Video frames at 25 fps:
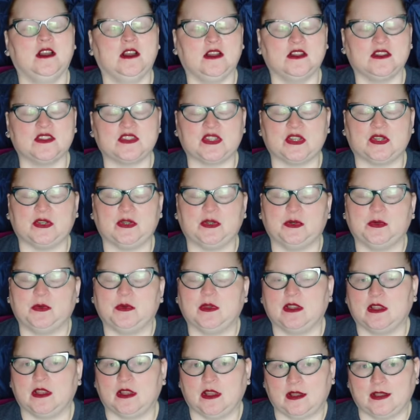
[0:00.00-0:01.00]
So
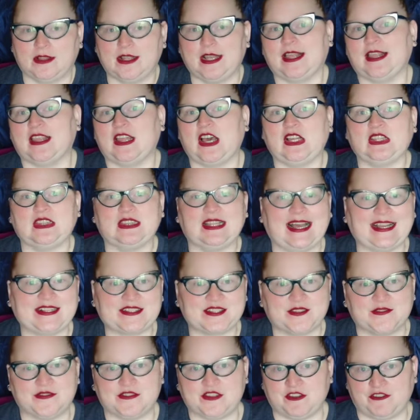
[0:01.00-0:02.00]

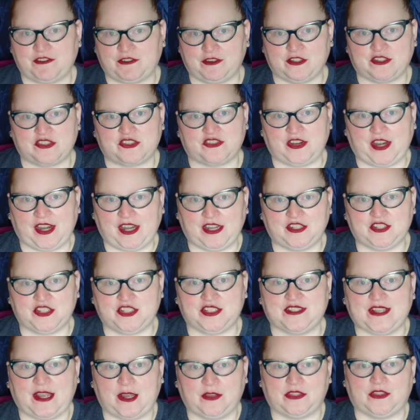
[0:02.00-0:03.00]
lots of different
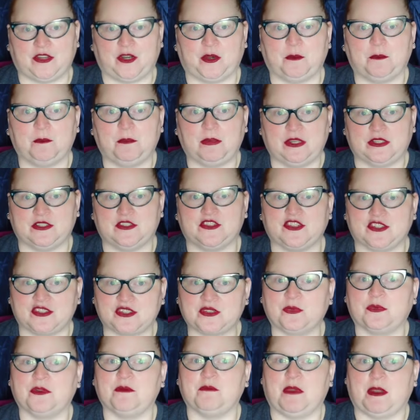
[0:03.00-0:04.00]
strategies out there, but
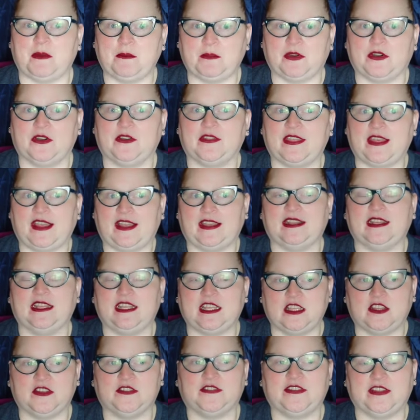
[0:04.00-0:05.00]
just remember that
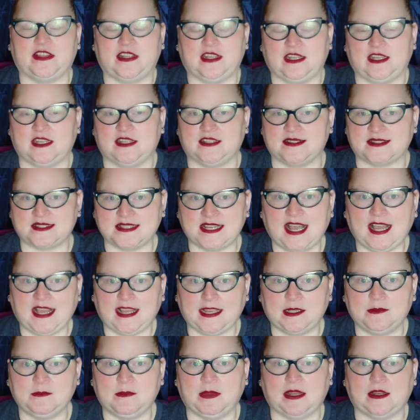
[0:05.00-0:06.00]
if it is
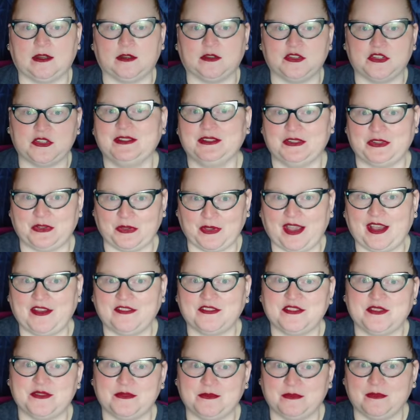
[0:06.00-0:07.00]
time bound, you have
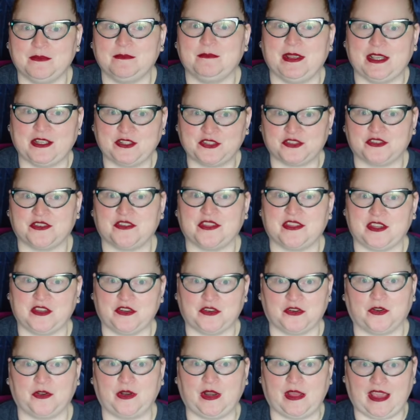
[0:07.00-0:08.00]
to make sure that
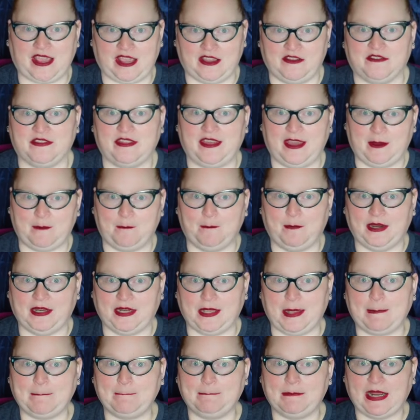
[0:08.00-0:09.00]
you're going to have that
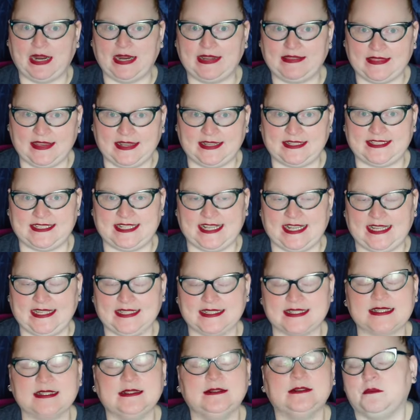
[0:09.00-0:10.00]
money by that
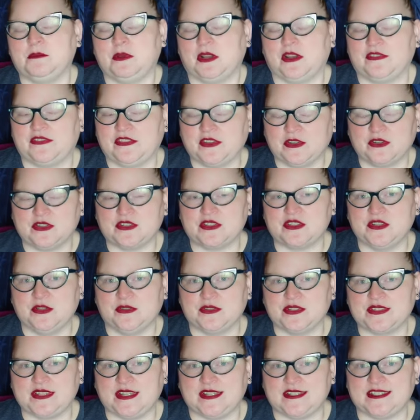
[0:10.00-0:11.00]
date. But if there is no
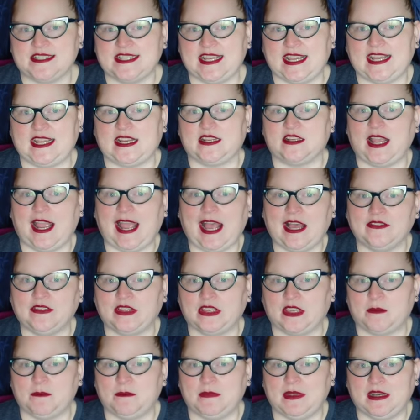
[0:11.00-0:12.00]
set date,
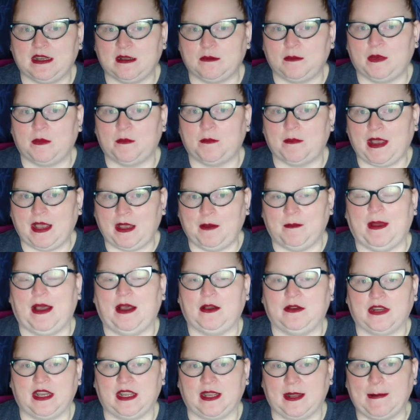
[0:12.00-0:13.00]
having a minimum
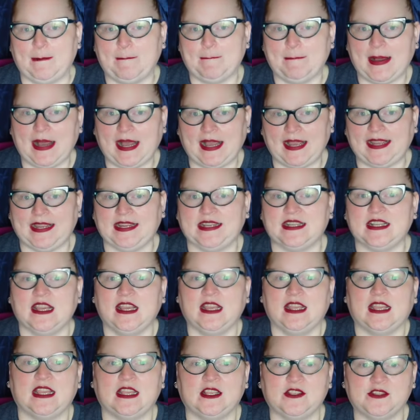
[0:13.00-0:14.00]
amount in mind
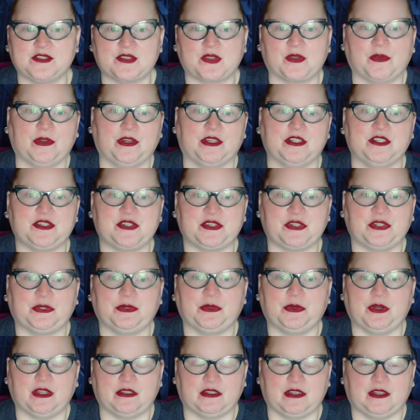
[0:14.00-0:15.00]
is going
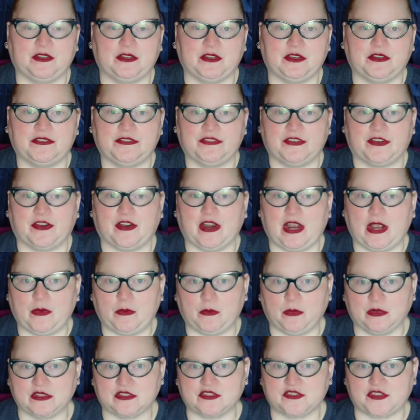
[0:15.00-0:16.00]
to allow you to figure out
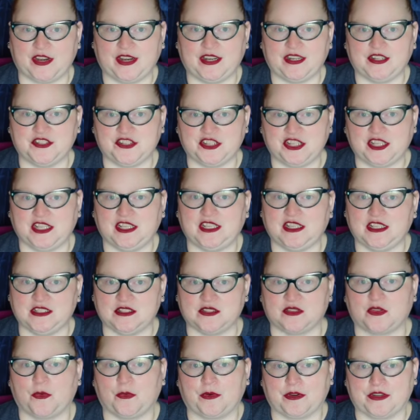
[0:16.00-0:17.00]
what strategy
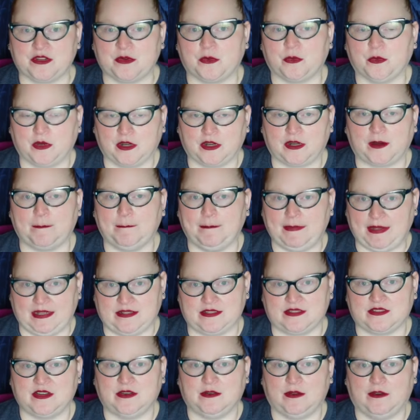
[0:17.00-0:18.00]
is going to work
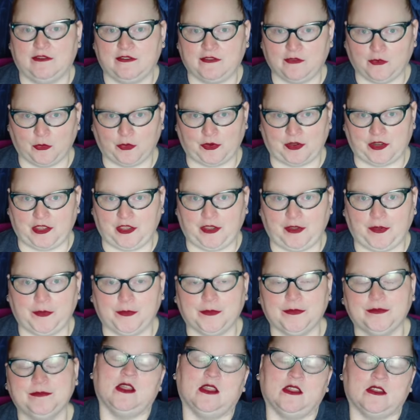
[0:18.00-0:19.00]
best for you.
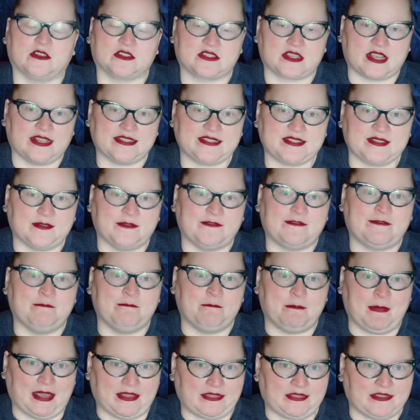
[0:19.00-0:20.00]
There's lots of
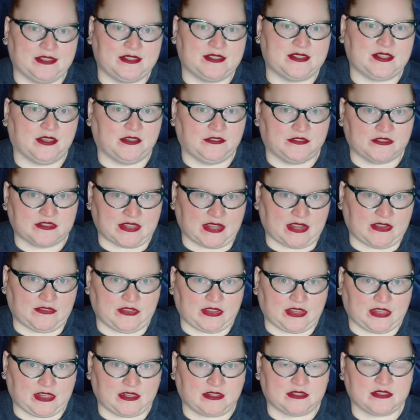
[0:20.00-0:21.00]
methods of
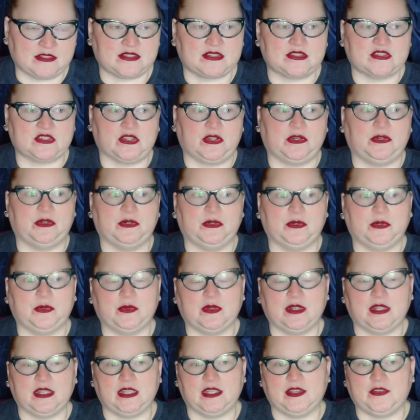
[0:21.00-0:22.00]
savings.
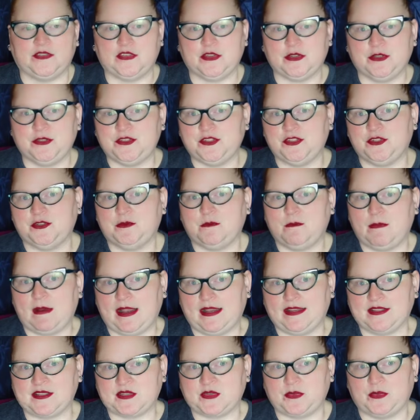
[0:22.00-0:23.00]
So if you do
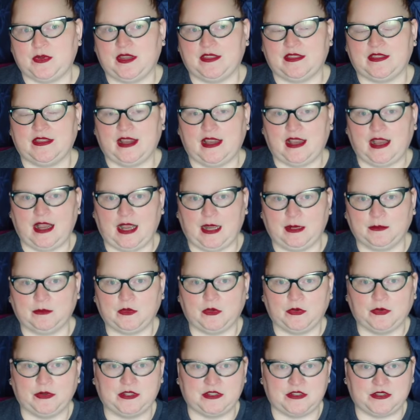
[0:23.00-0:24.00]
best with, I'm
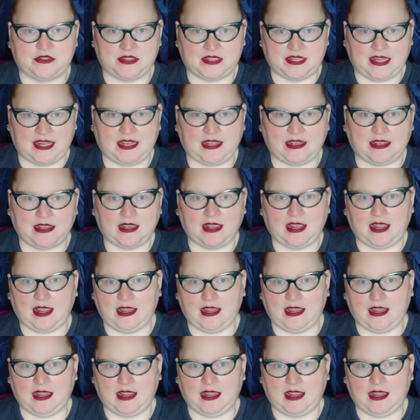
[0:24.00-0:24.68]
going to take